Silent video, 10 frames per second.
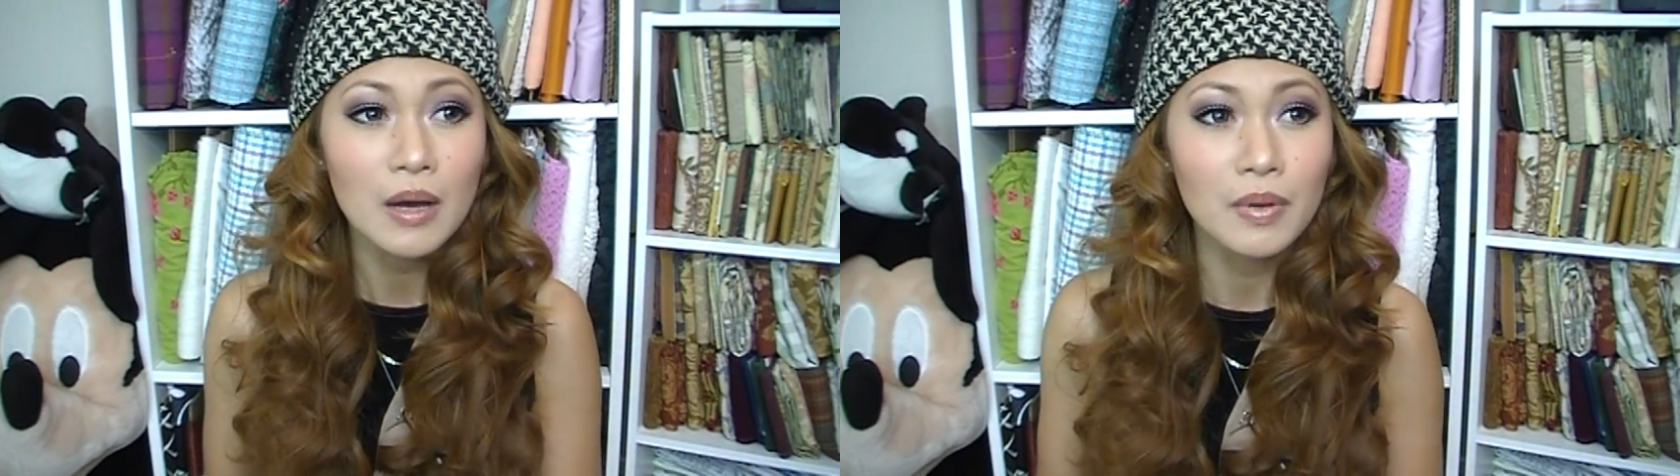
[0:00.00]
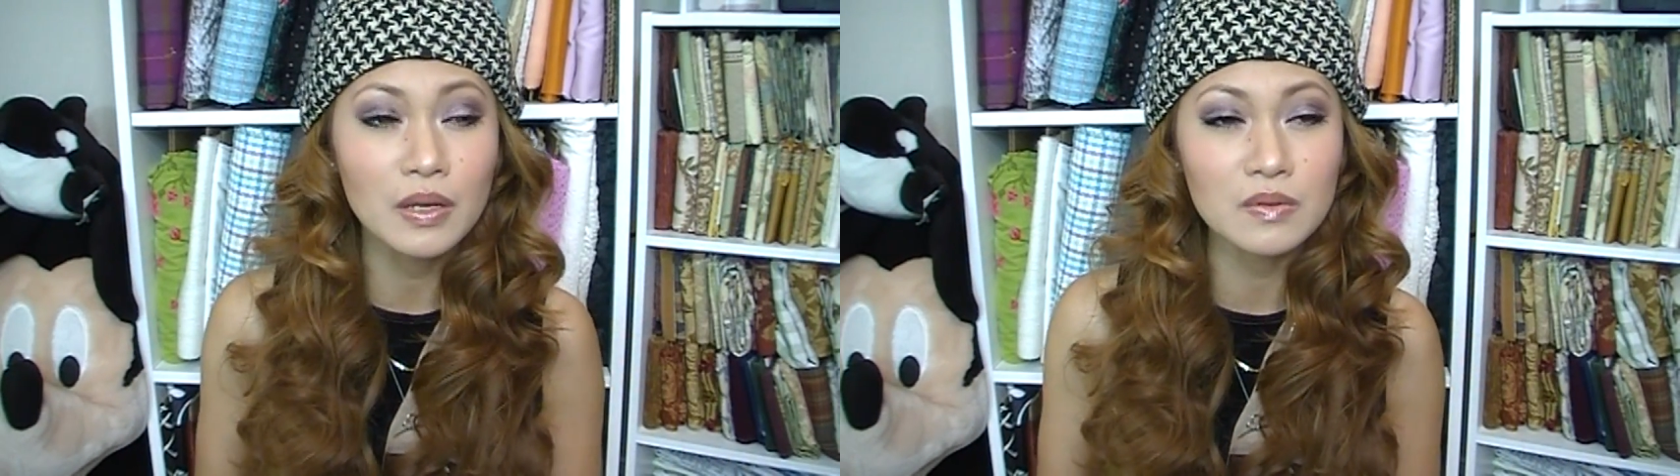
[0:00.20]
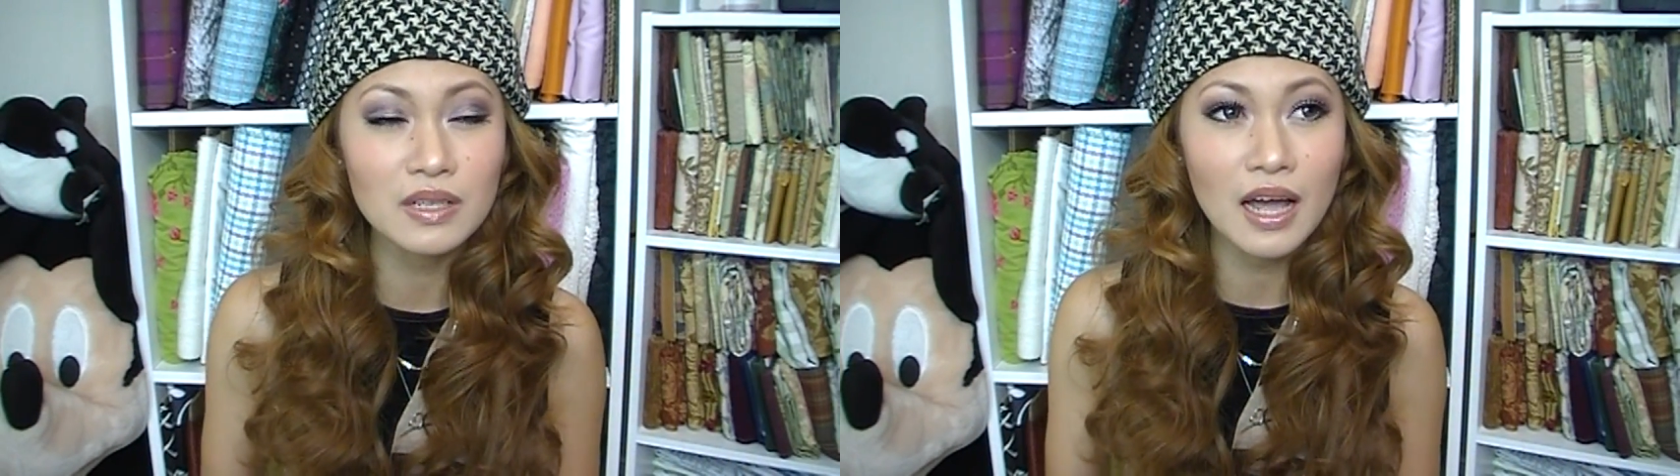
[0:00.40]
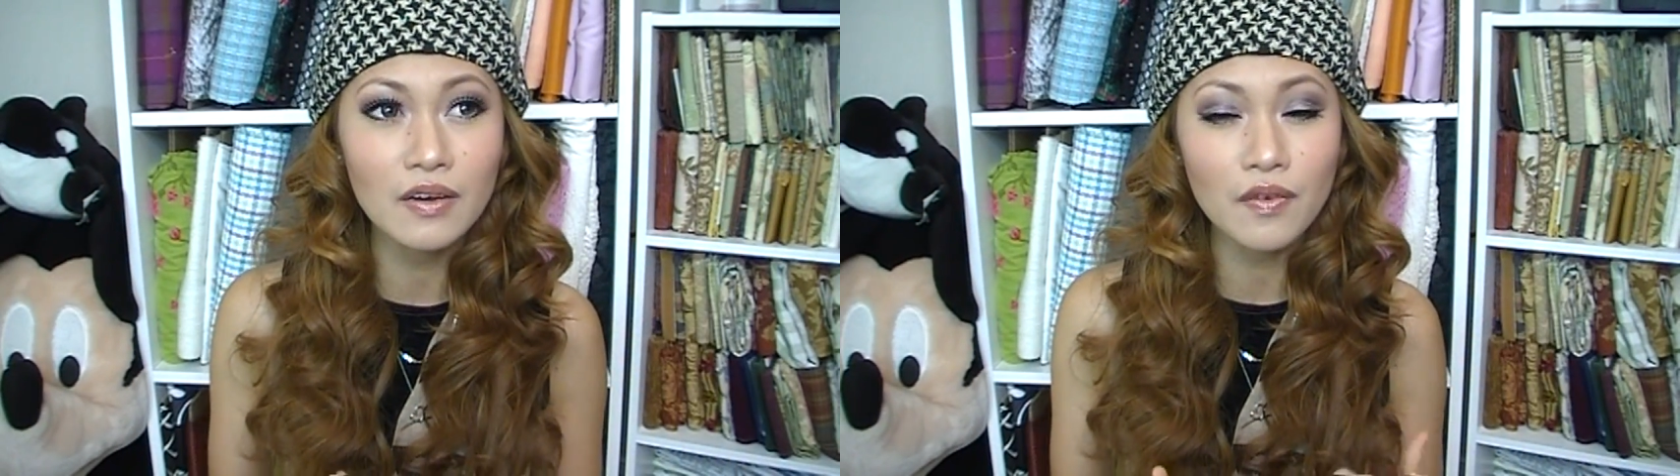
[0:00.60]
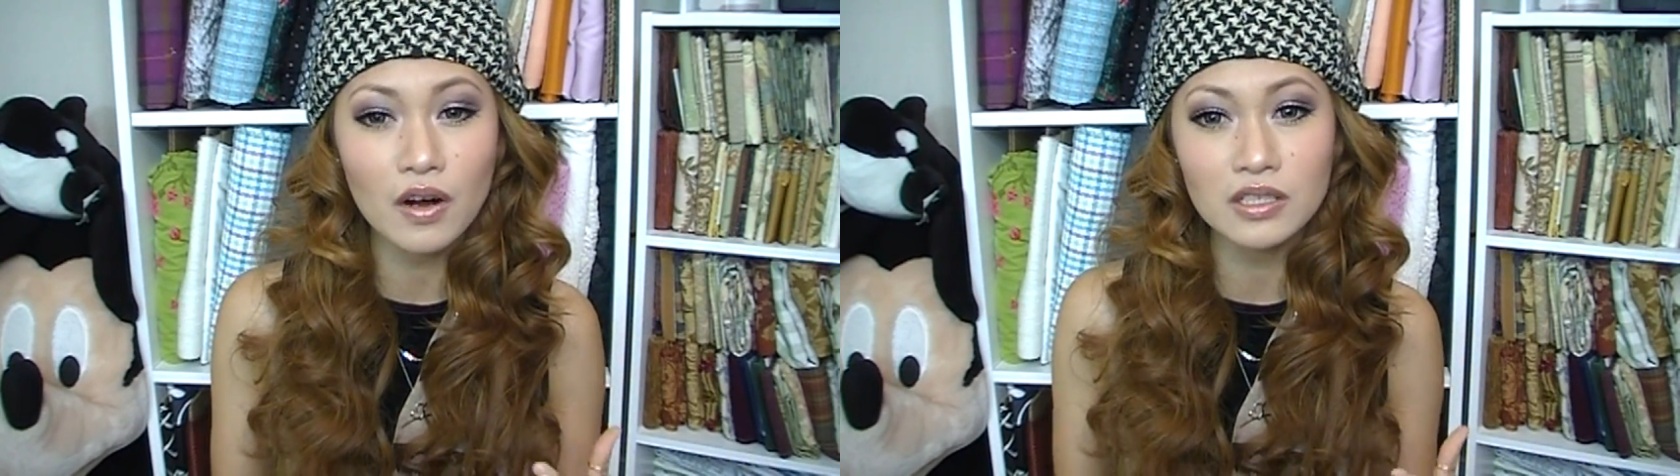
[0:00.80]
But it was
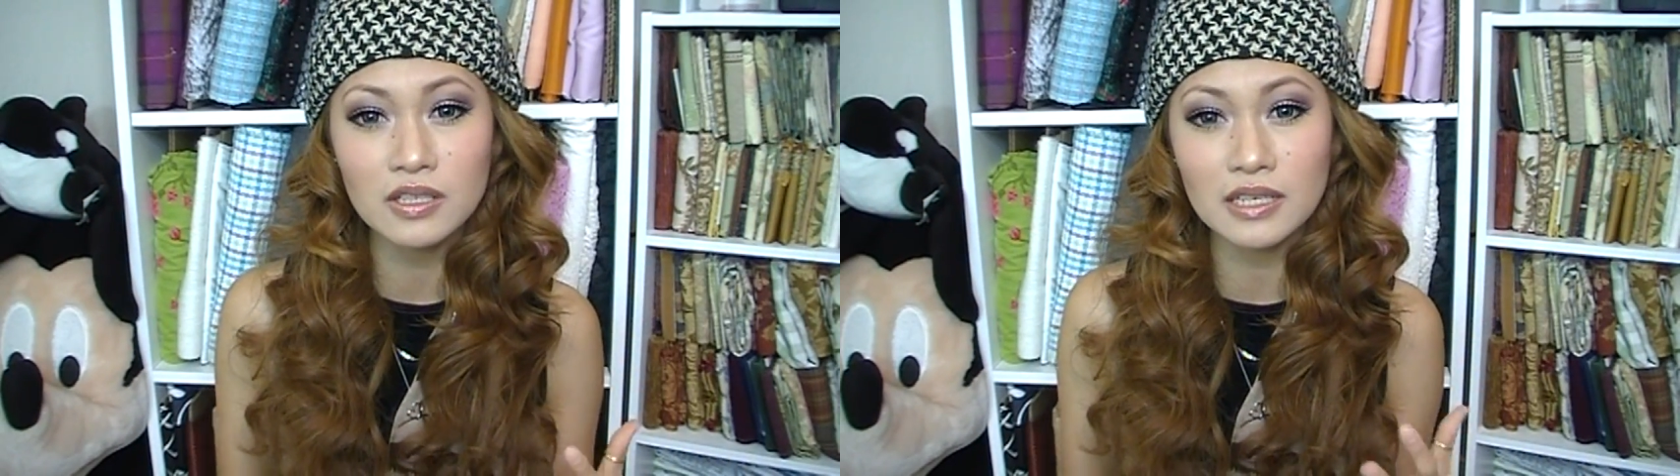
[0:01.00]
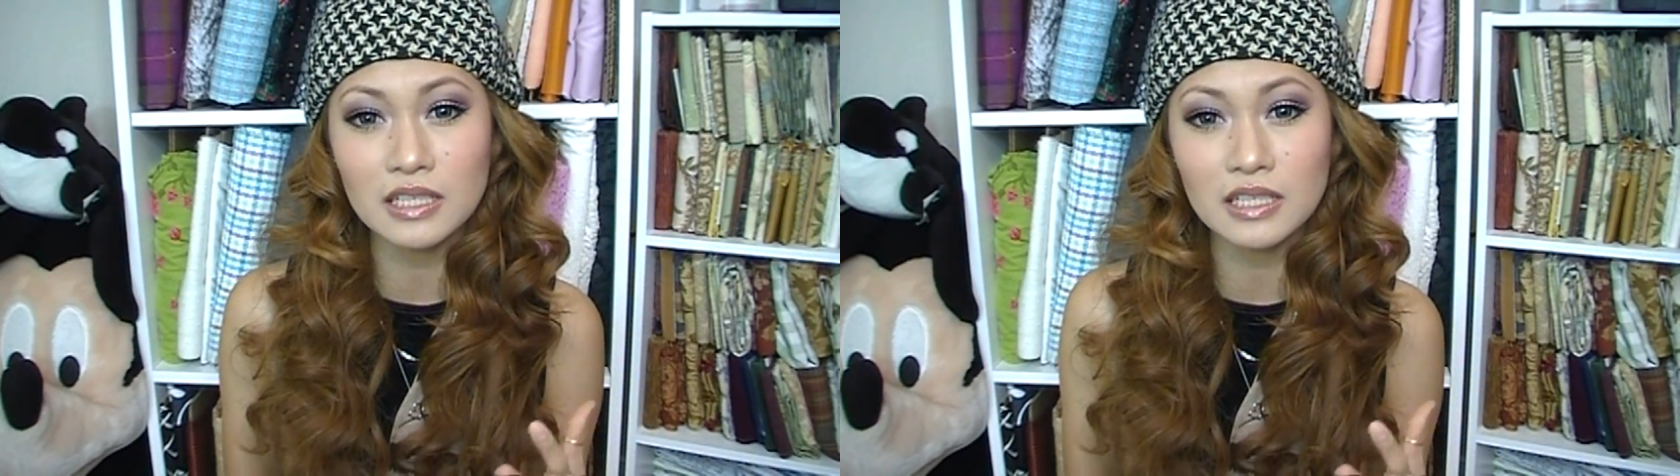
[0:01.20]
kind of hard to